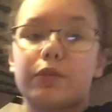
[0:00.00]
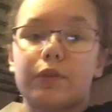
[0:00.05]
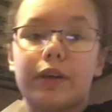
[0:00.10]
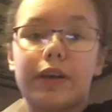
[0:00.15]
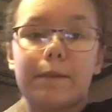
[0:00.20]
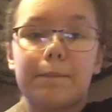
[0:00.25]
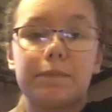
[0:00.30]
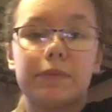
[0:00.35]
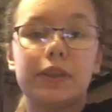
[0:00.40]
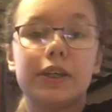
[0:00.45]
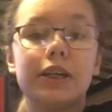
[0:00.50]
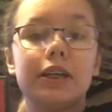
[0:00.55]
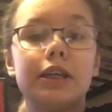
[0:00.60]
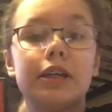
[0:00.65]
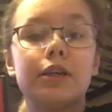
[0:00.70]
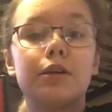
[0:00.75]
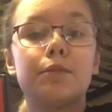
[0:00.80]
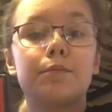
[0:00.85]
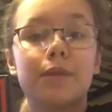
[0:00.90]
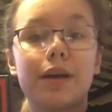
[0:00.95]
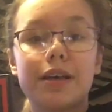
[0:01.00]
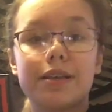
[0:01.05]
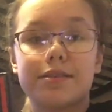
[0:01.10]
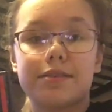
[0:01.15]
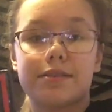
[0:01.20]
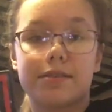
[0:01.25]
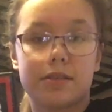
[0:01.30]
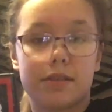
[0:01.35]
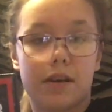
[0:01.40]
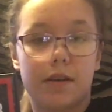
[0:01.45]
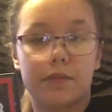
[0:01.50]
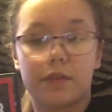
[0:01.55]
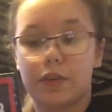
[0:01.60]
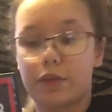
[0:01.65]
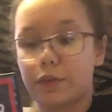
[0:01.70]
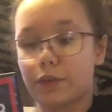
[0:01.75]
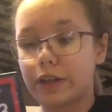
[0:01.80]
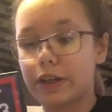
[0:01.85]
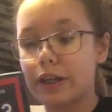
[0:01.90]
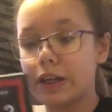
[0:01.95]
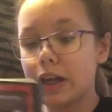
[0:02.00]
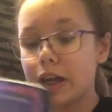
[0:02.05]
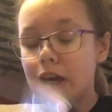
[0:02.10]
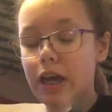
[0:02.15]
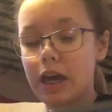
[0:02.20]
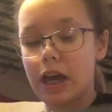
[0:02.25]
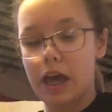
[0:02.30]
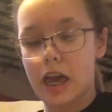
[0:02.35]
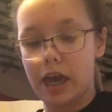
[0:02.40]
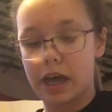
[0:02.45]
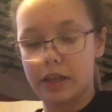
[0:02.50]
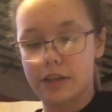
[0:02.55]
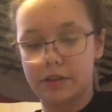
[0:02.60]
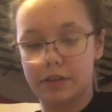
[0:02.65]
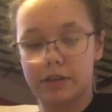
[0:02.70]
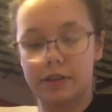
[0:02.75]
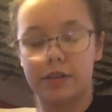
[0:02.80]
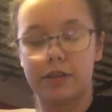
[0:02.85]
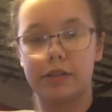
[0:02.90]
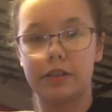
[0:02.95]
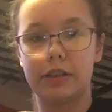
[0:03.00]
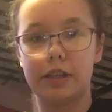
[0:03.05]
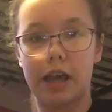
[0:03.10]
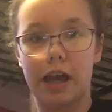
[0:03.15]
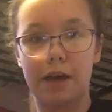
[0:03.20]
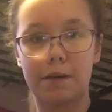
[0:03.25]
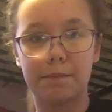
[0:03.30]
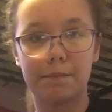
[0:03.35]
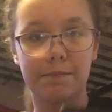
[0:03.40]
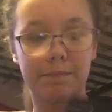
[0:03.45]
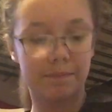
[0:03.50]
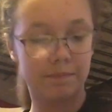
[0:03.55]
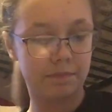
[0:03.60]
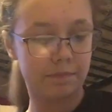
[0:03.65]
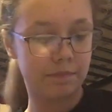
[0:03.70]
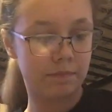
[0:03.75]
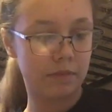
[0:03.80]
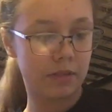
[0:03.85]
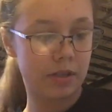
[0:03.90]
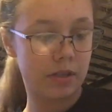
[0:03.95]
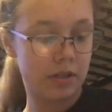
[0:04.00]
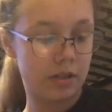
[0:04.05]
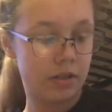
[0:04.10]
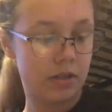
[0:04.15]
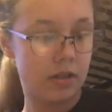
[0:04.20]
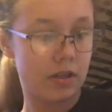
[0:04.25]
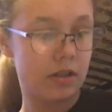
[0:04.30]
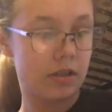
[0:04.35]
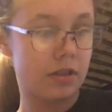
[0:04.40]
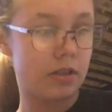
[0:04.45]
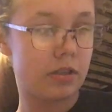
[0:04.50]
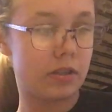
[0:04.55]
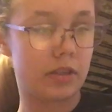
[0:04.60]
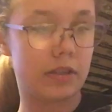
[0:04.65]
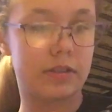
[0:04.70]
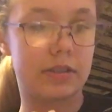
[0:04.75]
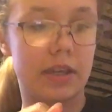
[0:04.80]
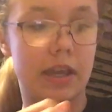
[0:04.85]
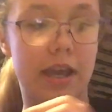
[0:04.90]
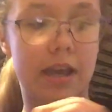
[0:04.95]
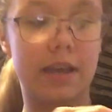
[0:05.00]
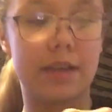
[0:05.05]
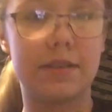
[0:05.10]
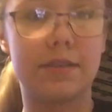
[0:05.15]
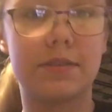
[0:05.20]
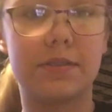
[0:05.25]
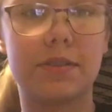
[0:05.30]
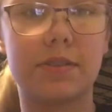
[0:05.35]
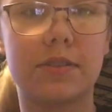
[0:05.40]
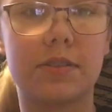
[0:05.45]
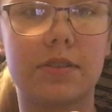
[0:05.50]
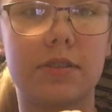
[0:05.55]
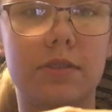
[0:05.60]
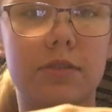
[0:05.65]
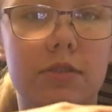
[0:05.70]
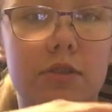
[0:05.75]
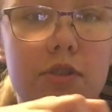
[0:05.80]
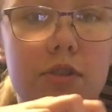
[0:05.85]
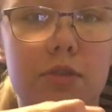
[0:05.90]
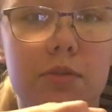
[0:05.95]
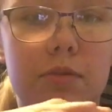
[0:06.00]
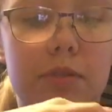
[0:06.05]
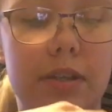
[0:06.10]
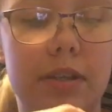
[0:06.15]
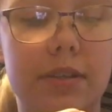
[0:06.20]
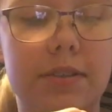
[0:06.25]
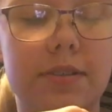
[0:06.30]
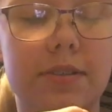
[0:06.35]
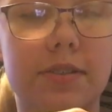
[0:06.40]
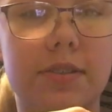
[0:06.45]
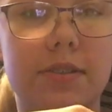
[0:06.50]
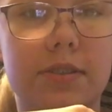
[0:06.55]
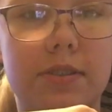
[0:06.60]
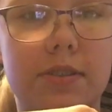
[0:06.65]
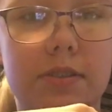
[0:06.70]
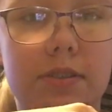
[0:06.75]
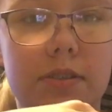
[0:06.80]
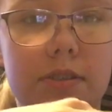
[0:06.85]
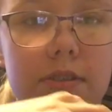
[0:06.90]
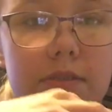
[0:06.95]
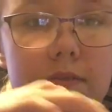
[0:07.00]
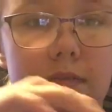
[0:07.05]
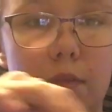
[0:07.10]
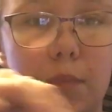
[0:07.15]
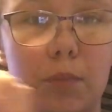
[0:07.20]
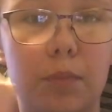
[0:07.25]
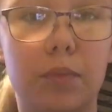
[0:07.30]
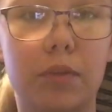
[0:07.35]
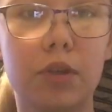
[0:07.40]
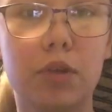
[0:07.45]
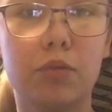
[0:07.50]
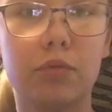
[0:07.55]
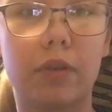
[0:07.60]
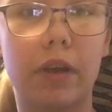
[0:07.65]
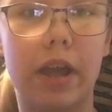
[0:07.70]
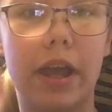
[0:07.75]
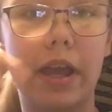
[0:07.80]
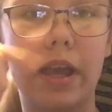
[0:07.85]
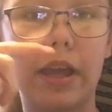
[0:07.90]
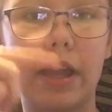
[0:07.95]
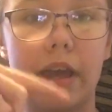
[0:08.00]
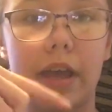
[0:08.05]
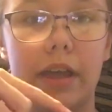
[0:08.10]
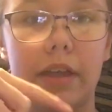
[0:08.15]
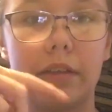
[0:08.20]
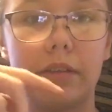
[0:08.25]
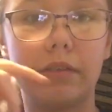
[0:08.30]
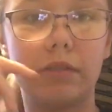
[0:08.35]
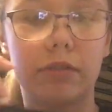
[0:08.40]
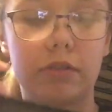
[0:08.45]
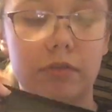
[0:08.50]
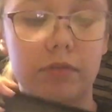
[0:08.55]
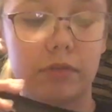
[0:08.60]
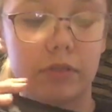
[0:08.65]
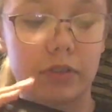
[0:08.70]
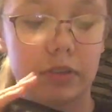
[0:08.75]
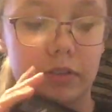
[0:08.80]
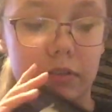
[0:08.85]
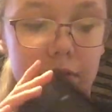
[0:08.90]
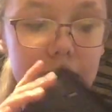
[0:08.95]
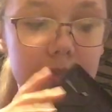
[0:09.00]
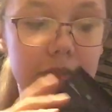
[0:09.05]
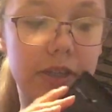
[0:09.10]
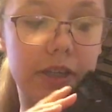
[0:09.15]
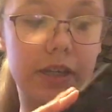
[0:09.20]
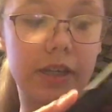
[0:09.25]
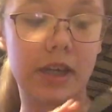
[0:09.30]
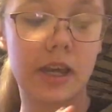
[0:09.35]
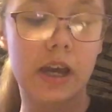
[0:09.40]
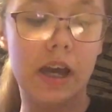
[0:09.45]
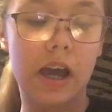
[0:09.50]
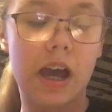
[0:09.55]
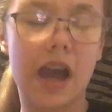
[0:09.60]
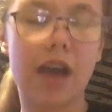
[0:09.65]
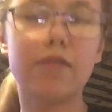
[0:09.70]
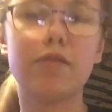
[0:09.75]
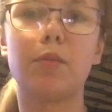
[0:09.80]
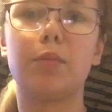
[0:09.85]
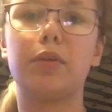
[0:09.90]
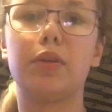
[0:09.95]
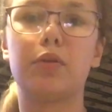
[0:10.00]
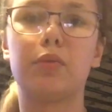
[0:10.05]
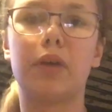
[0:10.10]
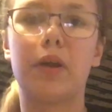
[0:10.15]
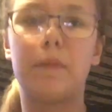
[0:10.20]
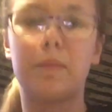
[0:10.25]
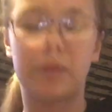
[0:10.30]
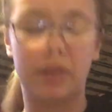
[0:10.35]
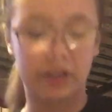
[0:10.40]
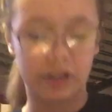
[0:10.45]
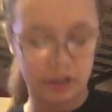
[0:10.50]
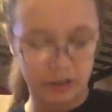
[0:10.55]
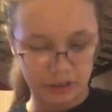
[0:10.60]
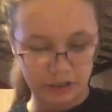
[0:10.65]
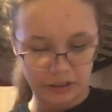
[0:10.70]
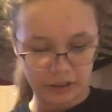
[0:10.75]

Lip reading: 3, the best of the three. And yeah, this has 2 discs. This is for Blu-ray and for DVD. I have a Blu-ray player in